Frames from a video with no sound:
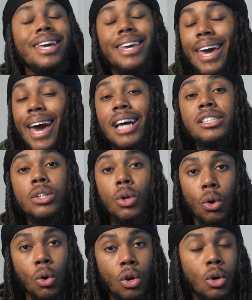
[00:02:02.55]
castor
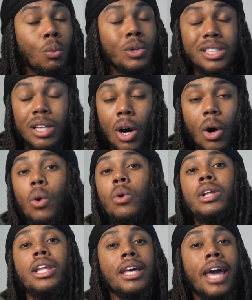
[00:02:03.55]
oil was the
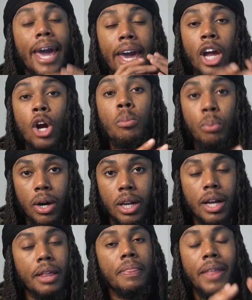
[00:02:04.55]
only hair
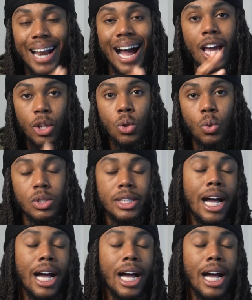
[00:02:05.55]
product that I used.